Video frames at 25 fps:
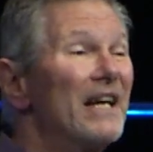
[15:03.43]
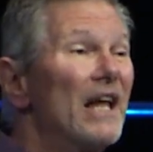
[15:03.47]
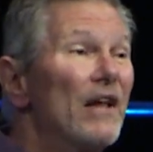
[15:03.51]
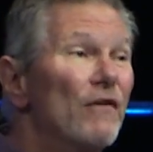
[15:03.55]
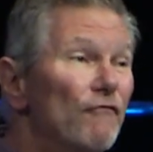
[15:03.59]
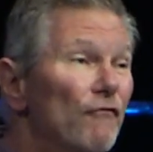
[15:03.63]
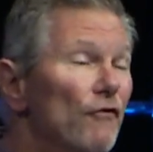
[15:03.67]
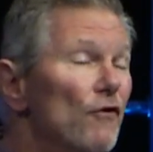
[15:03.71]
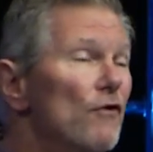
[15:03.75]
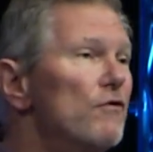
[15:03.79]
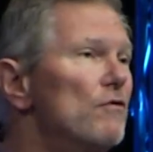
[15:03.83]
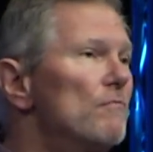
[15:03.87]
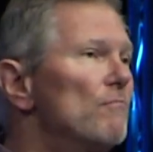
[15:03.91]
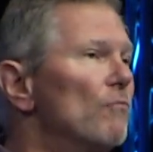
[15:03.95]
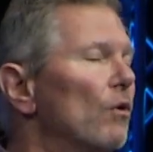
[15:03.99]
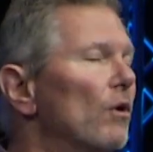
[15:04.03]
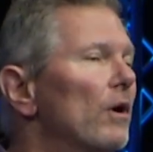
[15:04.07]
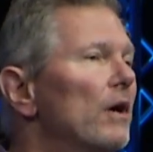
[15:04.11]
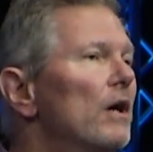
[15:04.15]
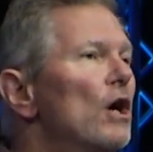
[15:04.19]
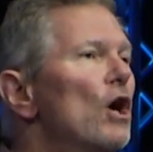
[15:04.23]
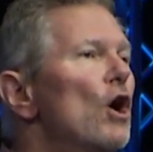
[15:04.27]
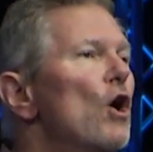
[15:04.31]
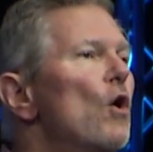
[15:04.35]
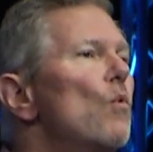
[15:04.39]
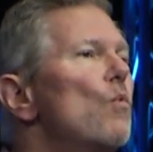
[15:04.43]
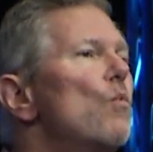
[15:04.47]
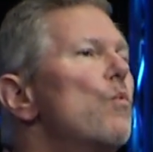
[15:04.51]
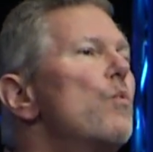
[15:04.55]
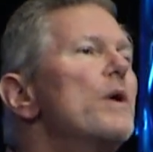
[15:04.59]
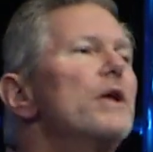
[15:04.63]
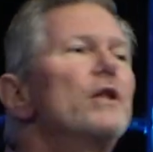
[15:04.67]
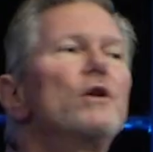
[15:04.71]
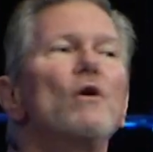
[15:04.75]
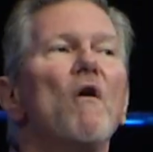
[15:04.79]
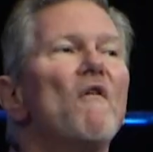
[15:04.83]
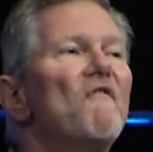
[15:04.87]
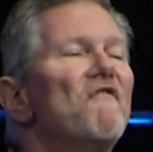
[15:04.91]
And furthermore,
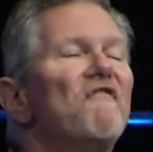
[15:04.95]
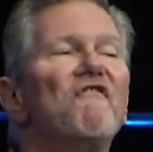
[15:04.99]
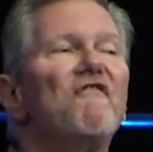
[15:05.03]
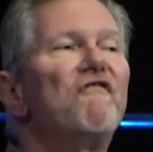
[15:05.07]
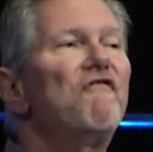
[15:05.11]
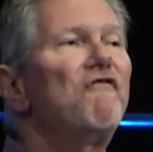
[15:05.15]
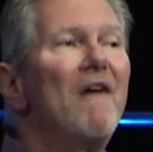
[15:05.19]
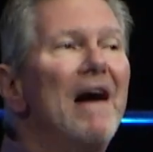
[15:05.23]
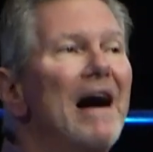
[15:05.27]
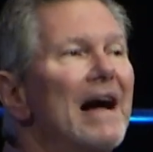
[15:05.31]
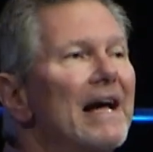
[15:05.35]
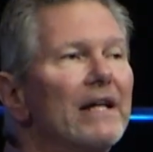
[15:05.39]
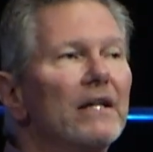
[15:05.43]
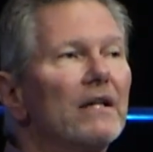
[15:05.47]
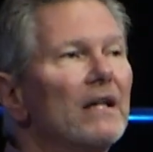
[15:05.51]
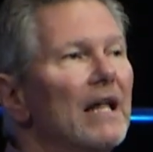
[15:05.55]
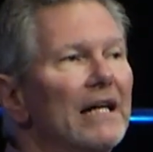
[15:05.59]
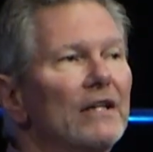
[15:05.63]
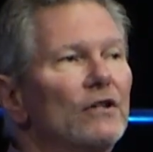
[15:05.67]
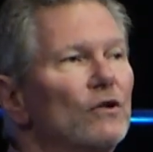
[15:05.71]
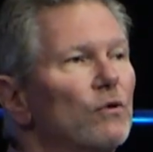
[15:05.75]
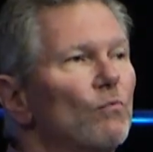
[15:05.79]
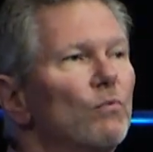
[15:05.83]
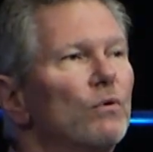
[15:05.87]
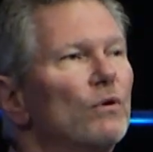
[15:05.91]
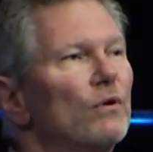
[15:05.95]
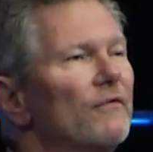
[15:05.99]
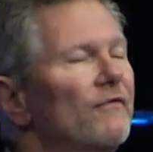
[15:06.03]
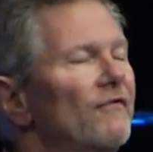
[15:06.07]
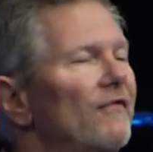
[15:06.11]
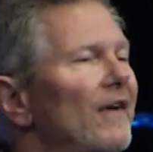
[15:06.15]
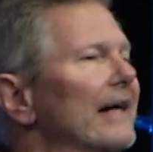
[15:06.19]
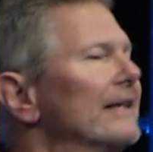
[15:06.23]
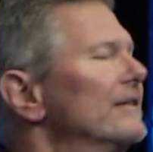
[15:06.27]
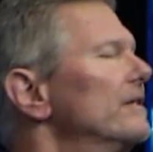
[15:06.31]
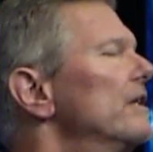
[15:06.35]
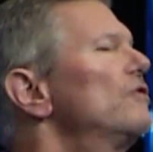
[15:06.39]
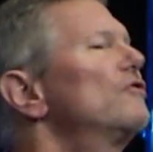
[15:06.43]
we don't fight like the world
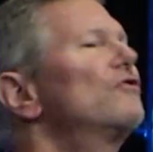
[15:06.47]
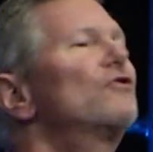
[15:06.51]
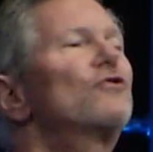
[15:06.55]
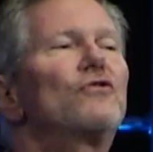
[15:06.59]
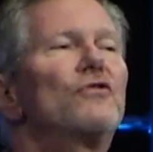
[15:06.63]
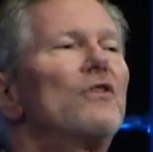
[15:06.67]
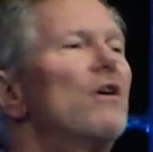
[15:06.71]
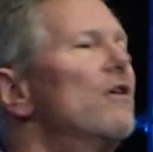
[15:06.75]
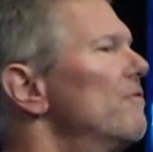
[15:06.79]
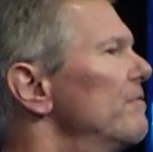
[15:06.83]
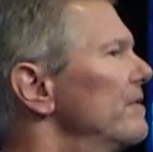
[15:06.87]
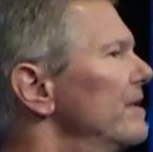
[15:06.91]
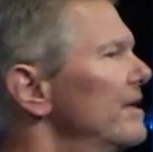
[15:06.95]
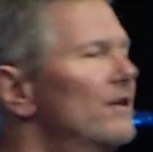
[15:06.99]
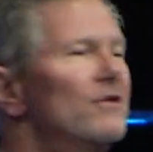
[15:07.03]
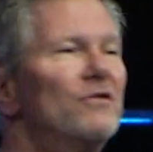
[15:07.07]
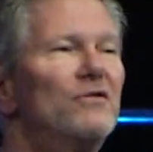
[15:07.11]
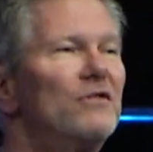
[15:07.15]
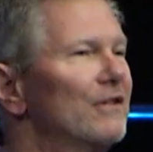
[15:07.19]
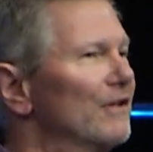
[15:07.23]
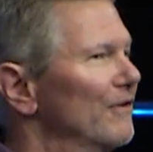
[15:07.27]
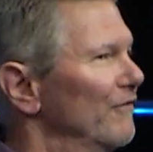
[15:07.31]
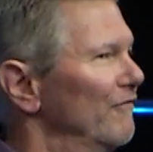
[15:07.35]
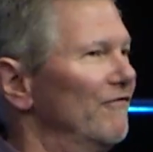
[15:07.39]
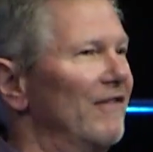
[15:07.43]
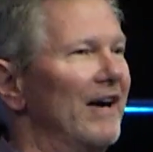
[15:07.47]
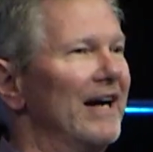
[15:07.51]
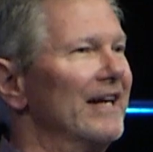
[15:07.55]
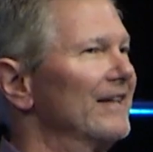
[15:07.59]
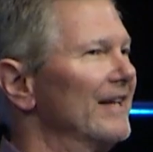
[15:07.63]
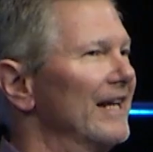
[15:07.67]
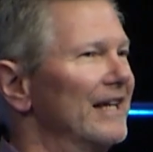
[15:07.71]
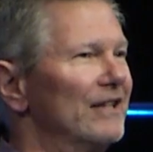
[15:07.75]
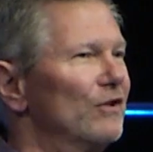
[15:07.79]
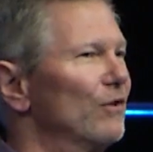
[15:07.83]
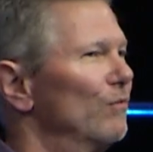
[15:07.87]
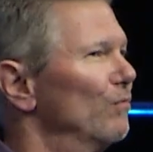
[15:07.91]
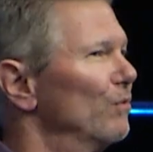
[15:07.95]
fights. It's so easy to fight
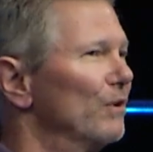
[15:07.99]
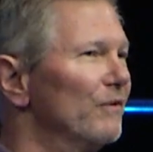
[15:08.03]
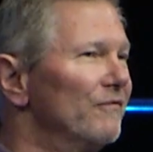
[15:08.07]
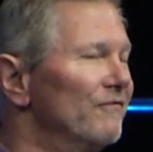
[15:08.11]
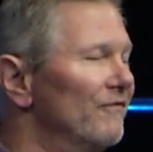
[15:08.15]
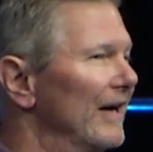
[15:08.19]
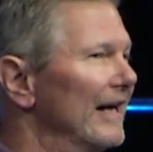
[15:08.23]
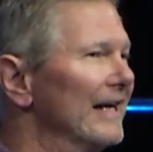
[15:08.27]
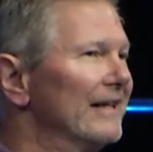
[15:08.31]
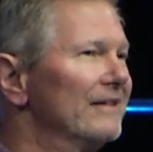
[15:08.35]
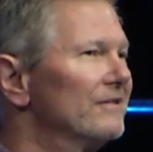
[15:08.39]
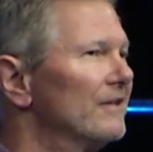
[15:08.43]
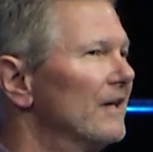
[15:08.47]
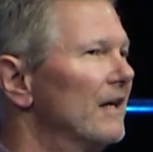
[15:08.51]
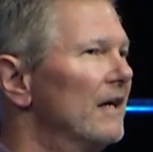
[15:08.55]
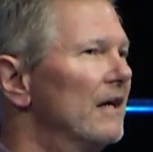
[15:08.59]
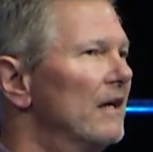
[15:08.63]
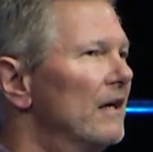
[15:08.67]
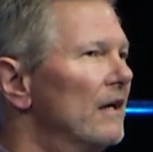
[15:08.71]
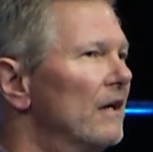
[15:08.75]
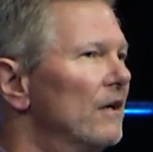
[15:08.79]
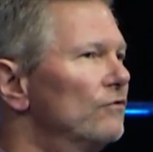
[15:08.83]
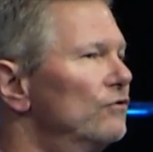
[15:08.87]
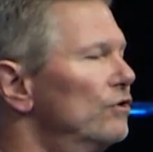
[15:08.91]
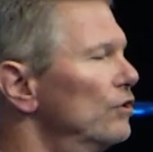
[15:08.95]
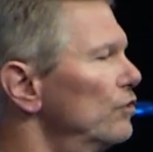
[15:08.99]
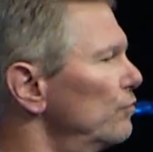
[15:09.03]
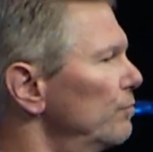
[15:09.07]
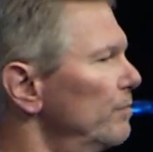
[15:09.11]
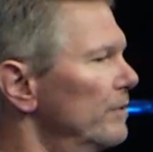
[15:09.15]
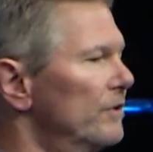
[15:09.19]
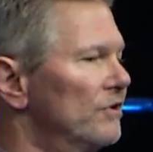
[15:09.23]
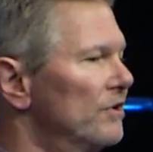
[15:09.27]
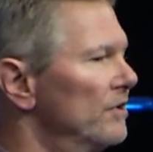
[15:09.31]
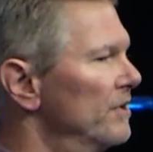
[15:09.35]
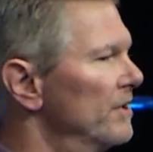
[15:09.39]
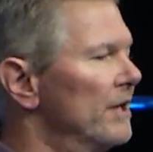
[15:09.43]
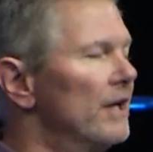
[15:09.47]
like the world fights. Just
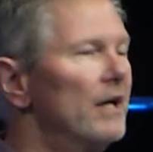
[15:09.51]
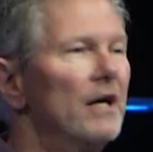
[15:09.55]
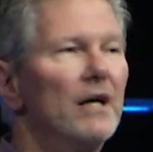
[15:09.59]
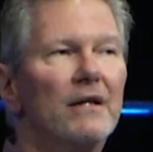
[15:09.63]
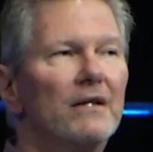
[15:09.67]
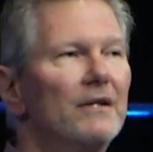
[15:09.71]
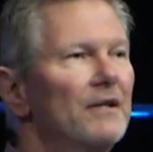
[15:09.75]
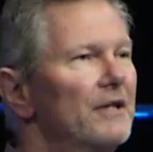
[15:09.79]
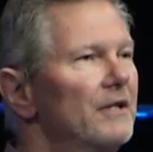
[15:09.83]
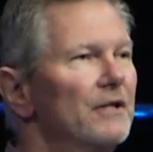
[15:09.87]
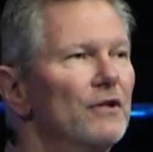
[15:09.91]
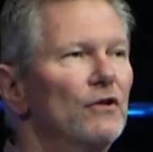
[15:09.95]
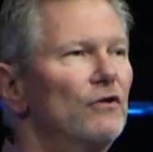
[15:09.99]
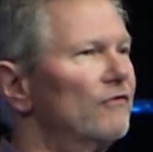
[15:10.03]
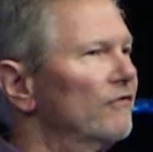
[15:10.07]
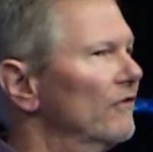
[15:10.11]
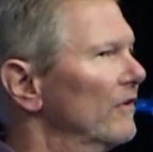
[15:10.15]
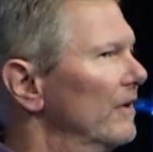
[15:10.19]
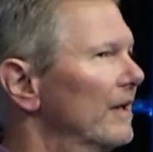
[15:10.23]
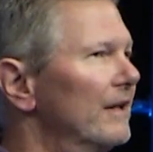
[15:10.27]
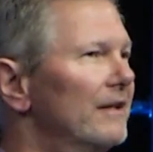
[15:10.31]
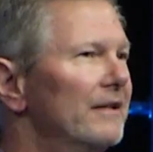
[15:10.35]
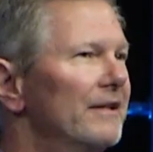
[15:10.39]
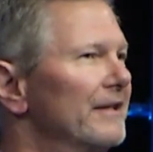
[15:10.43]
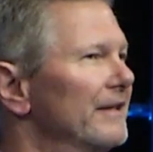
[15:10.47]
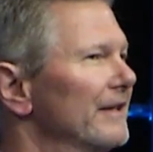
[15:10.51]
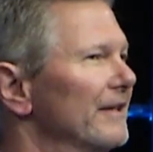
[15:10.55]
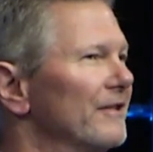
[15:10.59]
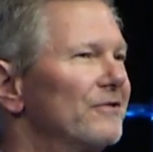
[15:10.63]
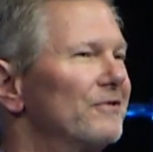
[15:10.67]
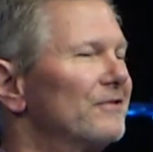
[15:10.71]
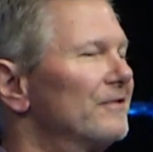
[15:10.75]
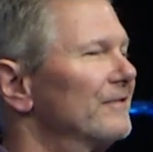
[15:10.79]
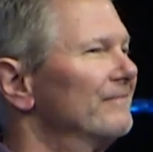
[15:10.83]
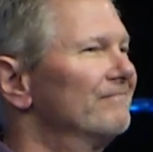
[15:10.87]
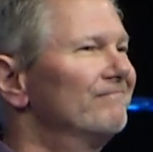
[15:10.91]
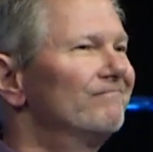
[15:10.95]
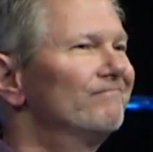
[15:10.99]
return ugliness for
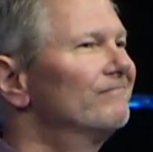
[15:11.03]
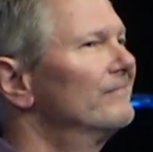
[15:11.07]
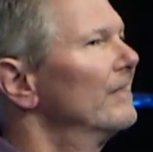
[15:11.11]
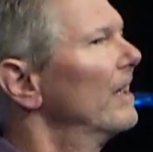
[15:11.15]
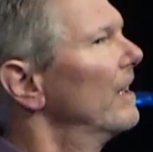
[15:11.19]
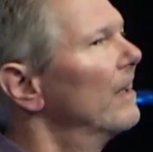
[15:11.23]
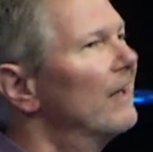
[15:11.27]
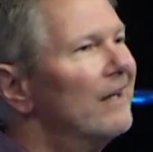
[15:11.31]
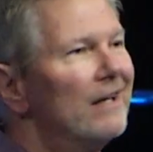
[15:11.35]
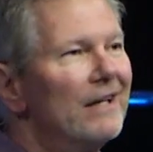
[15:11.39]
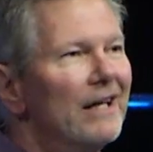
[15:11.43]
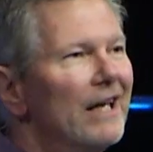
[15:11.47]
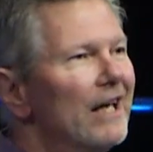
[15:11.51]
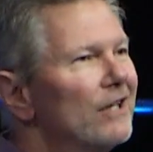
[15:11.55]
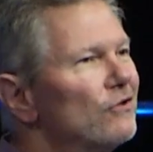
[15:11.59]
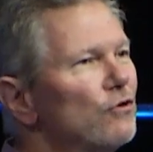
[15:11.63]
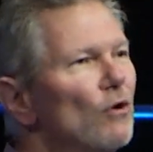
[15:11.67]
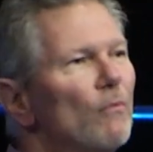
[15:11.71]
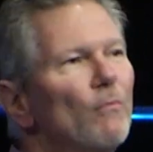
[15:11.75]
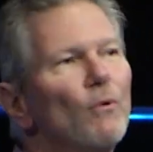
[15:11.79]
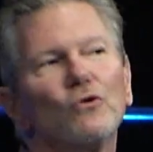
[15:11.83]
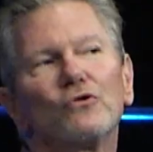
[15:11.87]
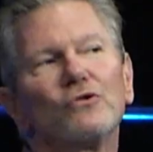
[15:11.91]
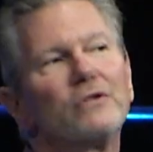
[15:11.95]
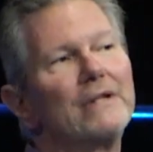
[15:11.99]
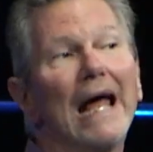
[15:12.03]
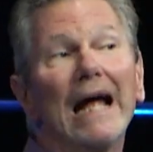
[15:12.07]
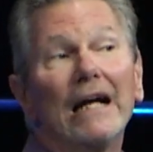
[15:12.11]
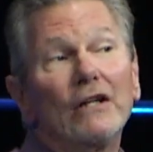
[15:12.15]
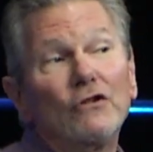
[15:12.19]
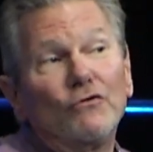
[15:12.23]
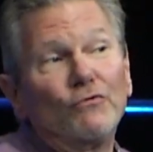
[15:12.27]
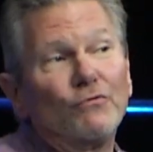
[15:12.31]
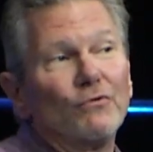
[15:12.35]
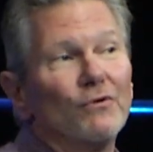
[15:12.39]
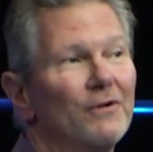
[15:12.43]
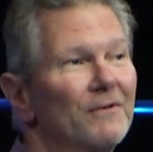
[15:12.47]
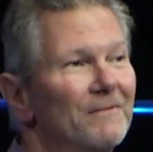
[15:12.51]
ugliness. It's almost
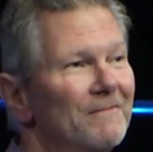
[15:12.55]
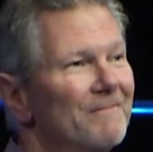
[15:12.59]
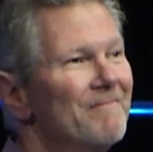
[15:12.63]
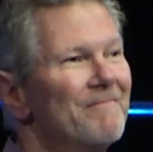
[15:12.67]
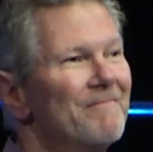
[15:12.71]
natural.